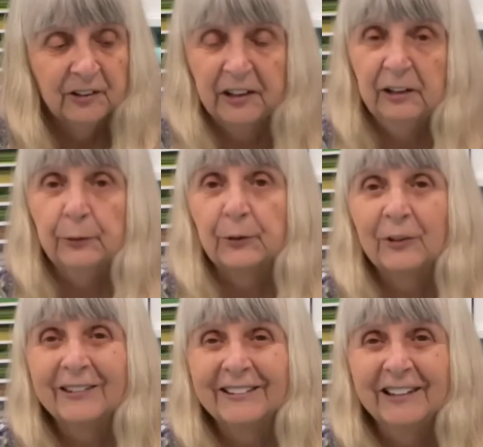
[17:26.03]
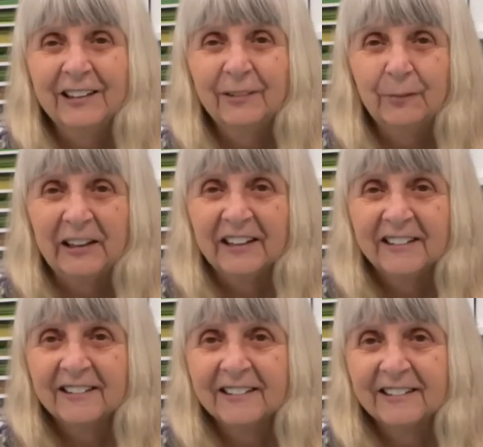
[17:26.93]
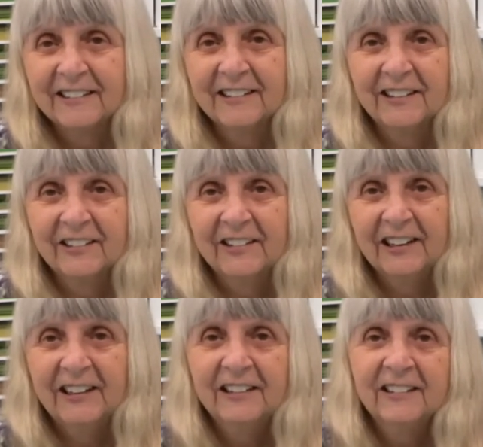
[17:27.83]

look in place. Okay,